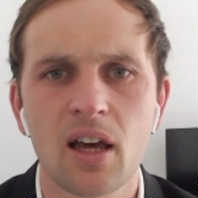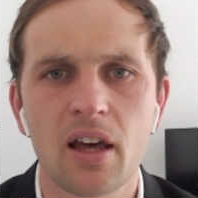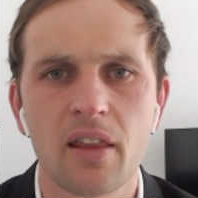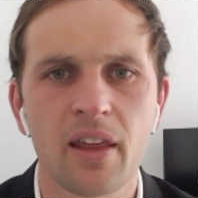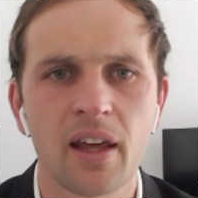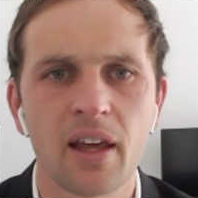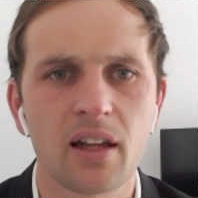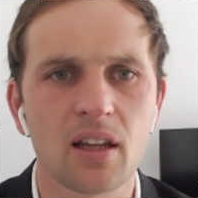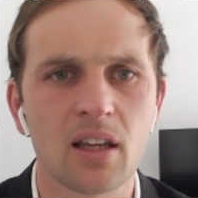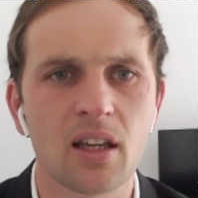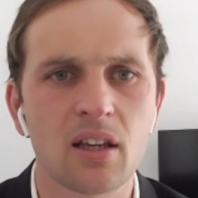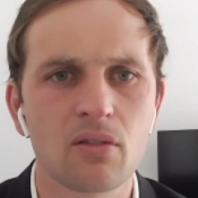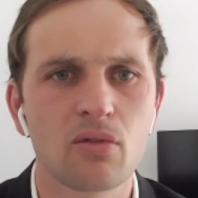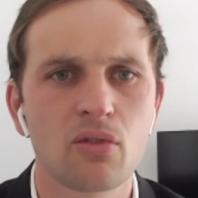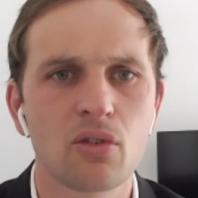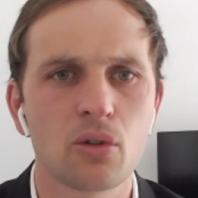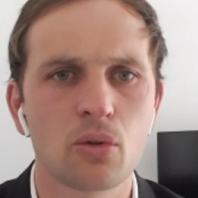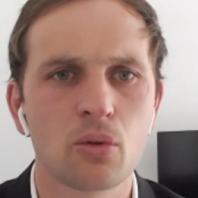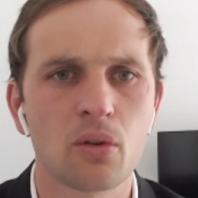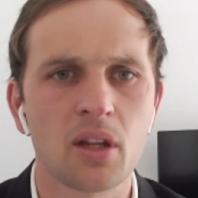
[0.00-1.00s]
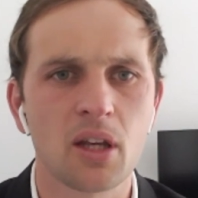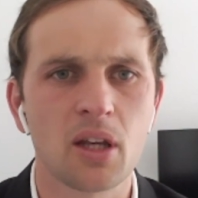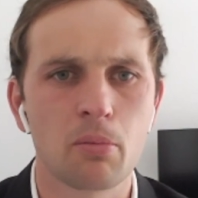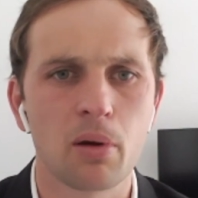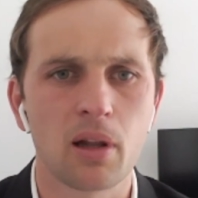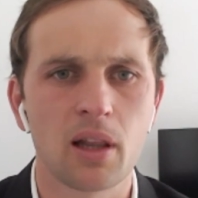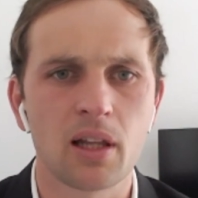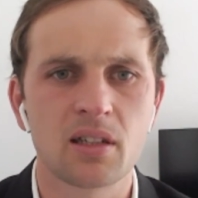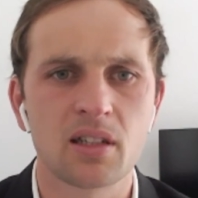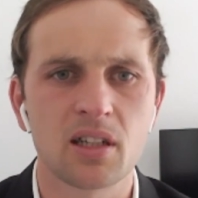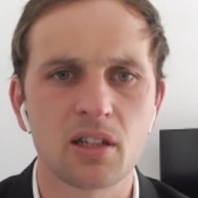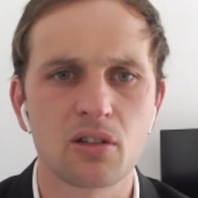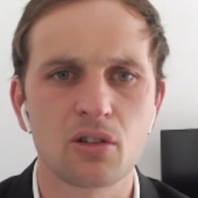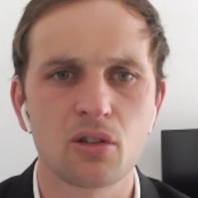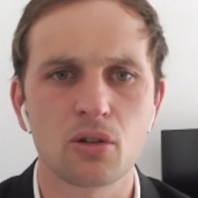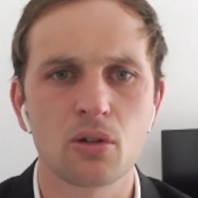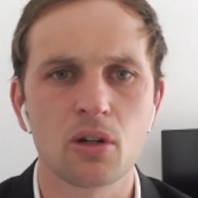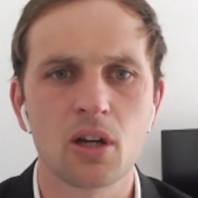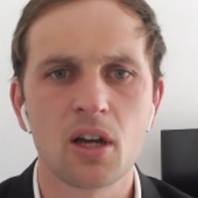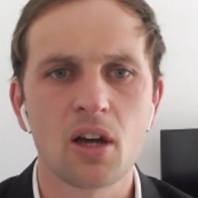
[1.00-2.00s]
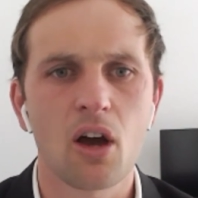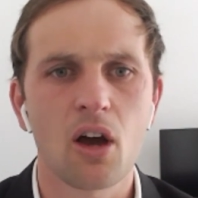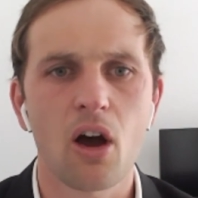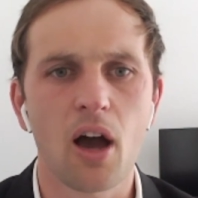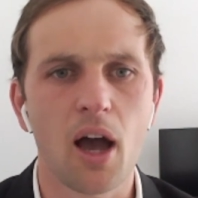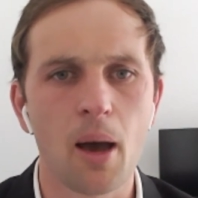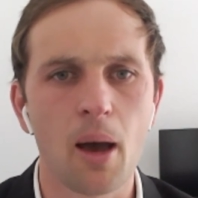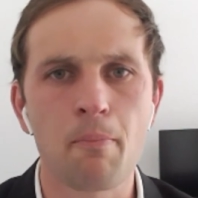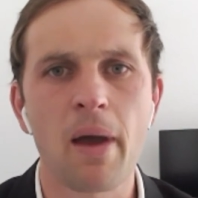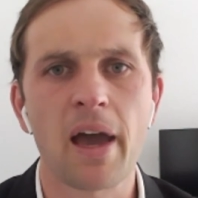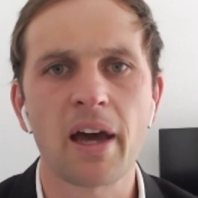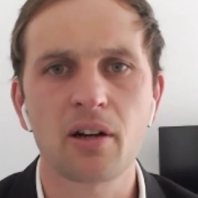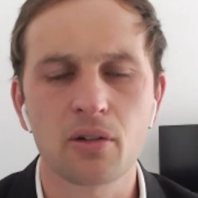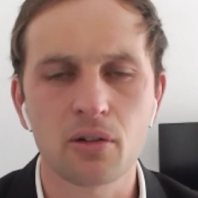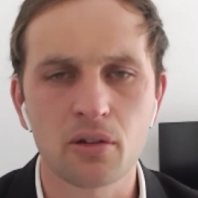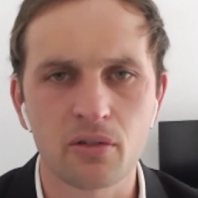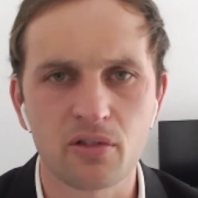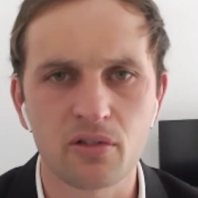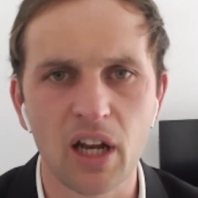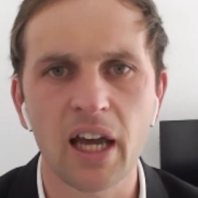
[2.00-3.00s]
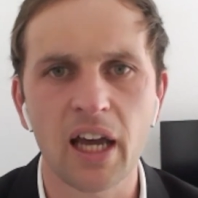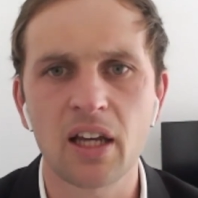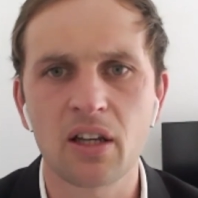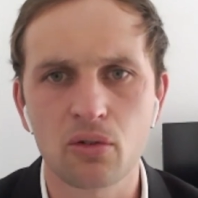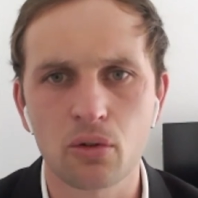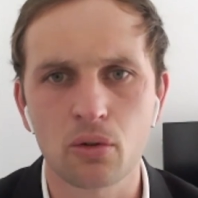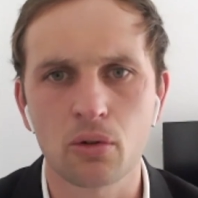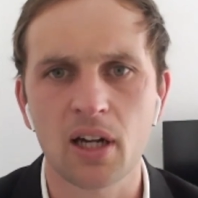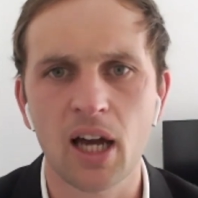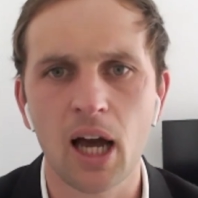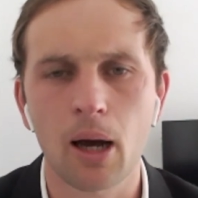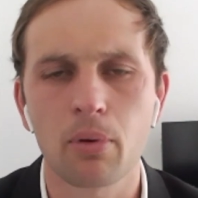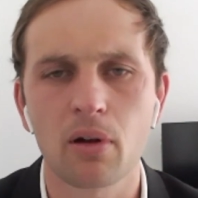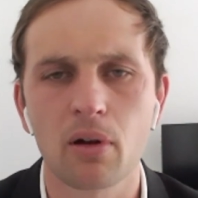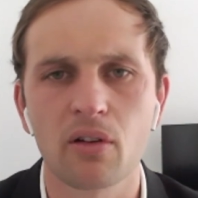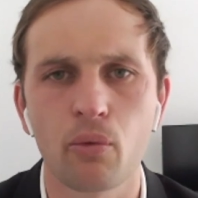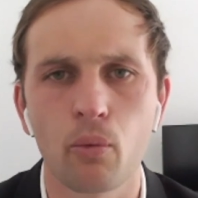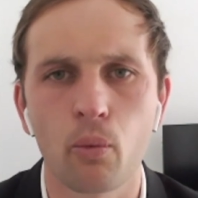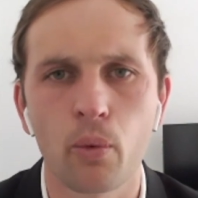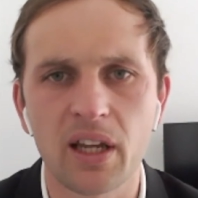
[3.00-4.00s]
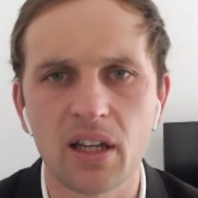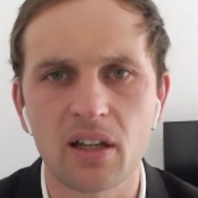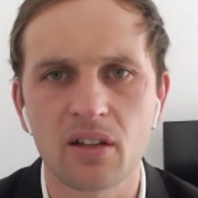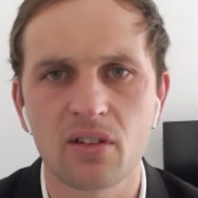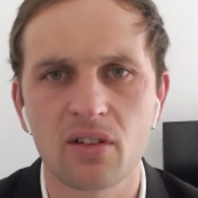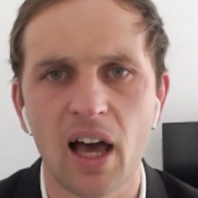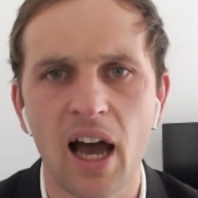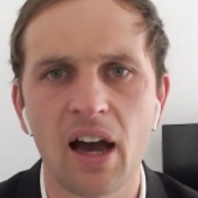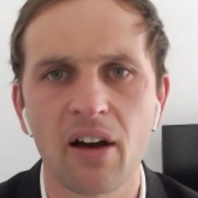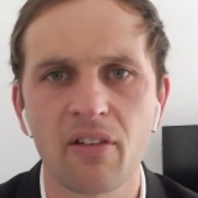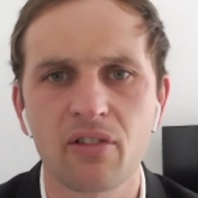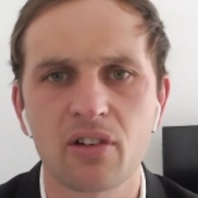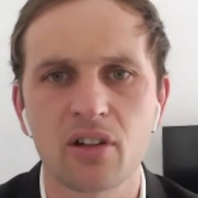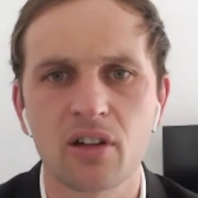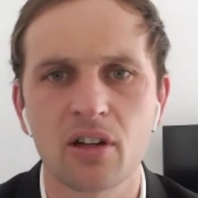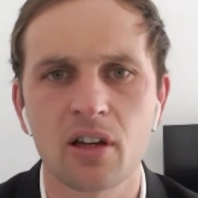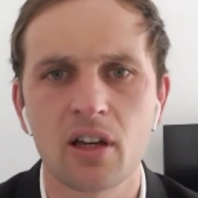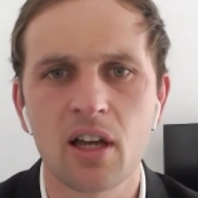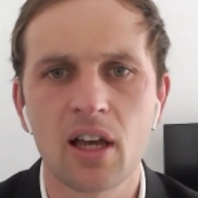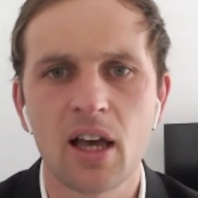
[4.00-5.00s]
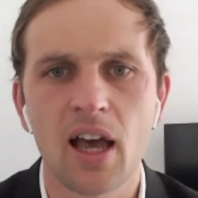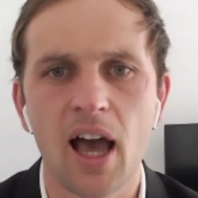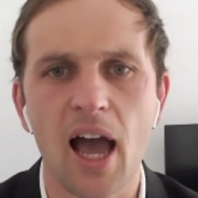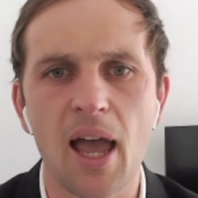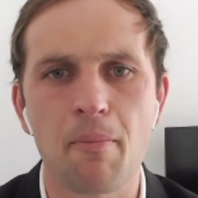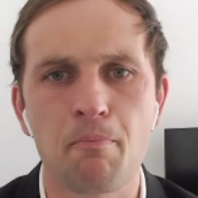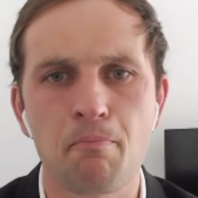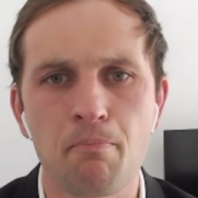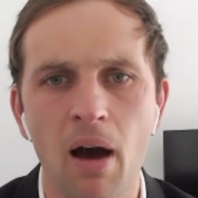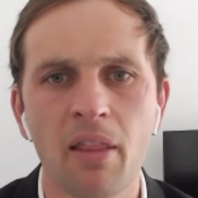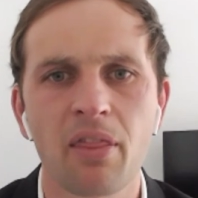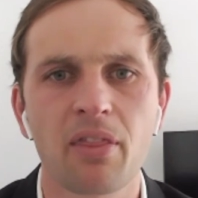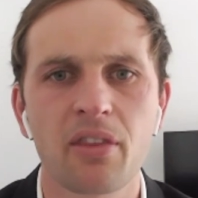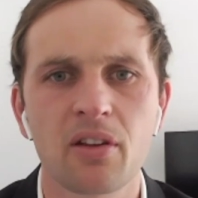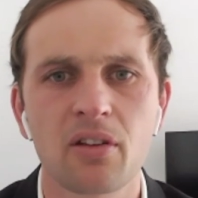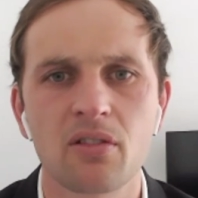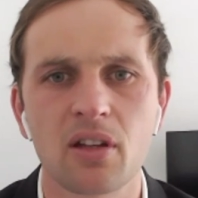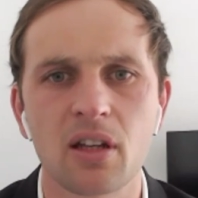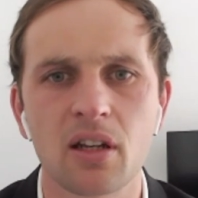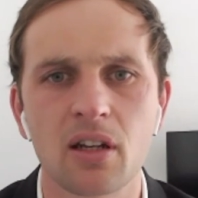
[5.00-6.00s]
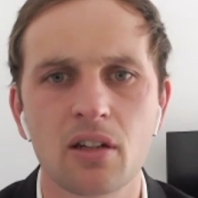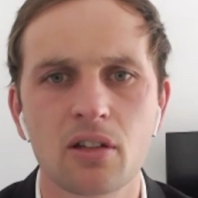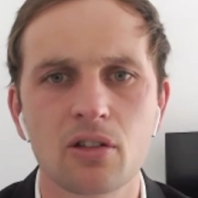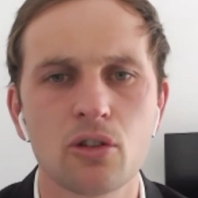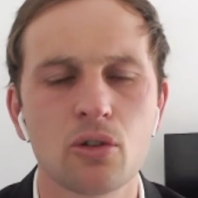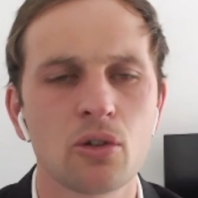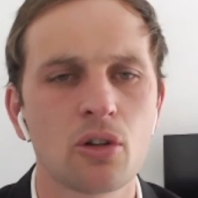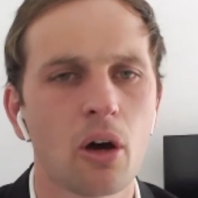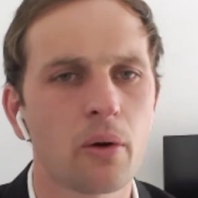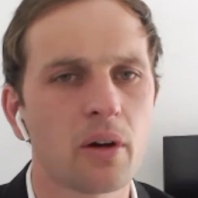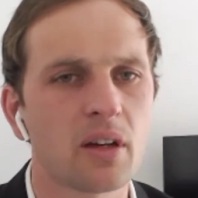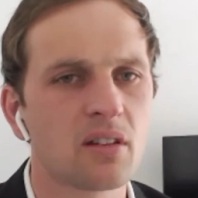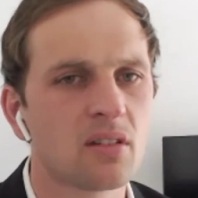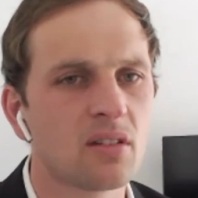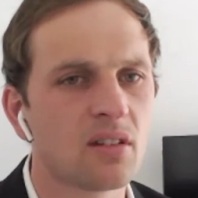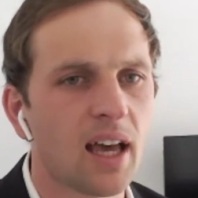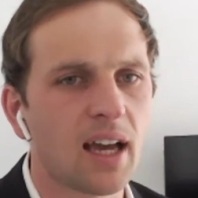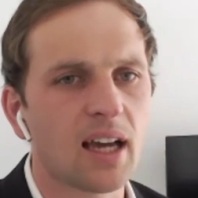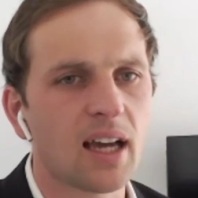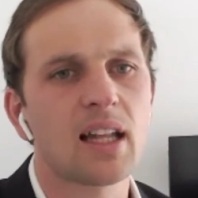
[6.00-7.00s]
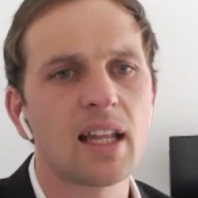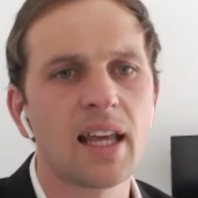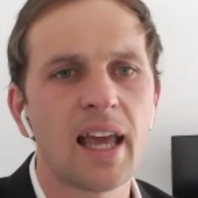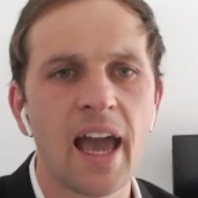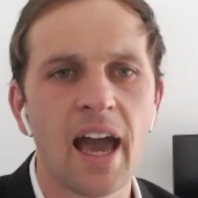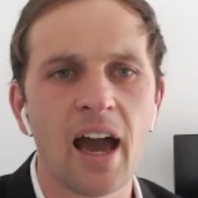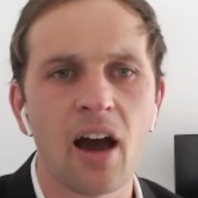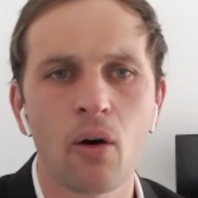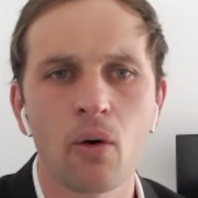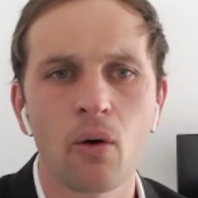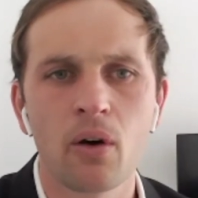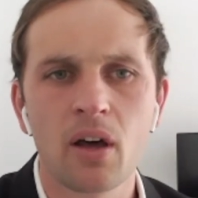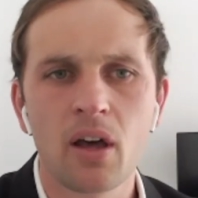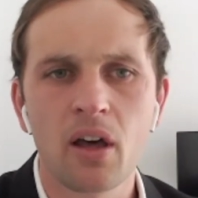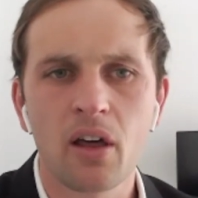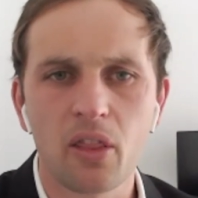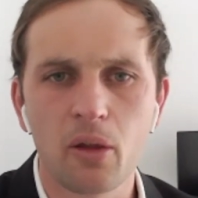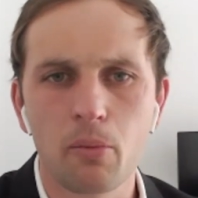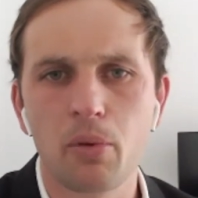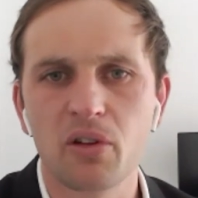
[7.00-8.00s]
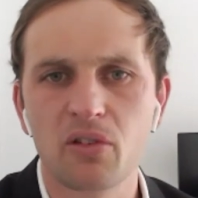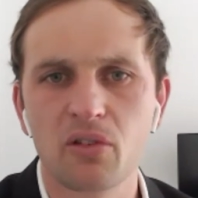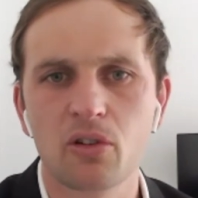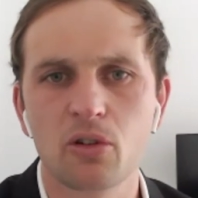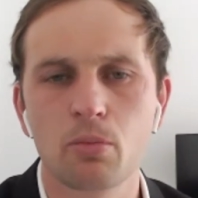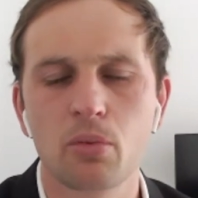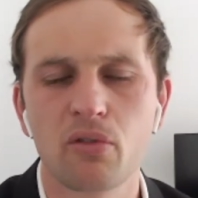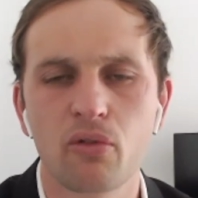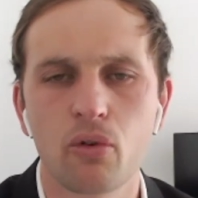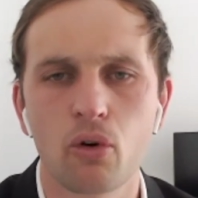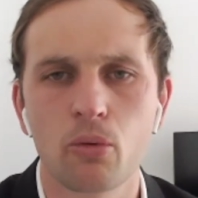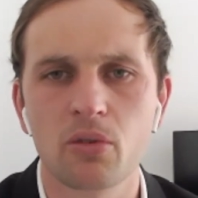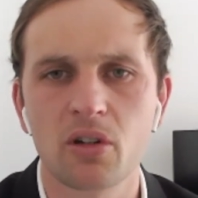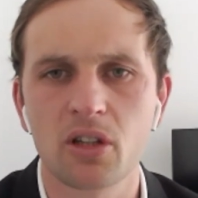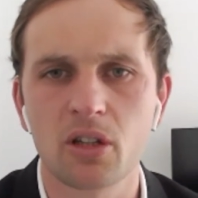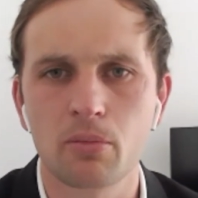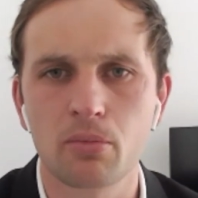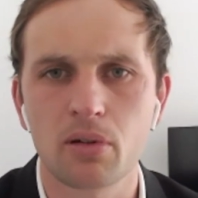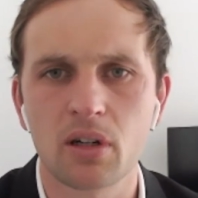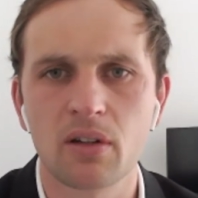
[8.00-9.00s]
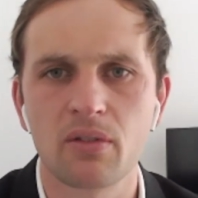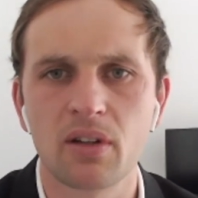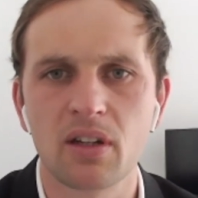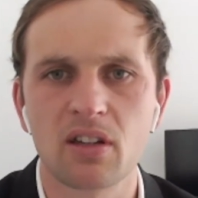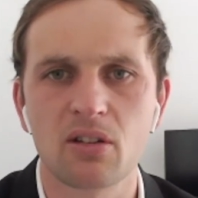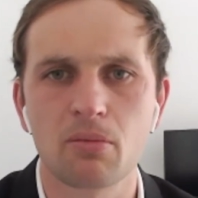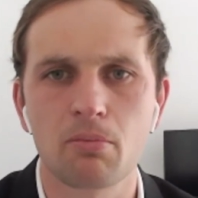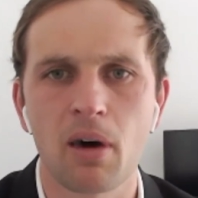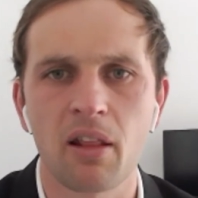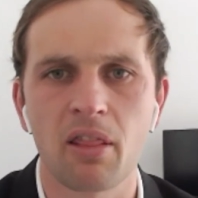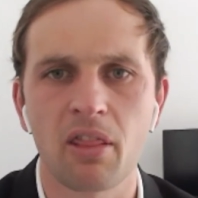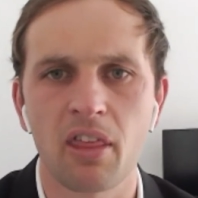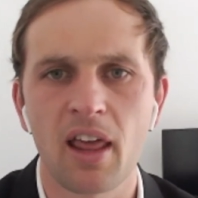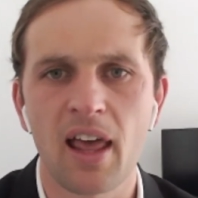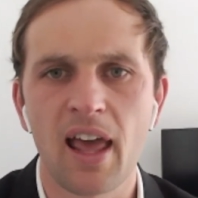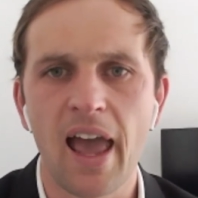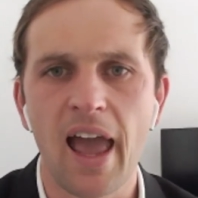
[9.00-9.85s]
That gives you the ability to, a matter of days or a couple of weeks after a month has ended, you know exactly how the business performed in the previous month,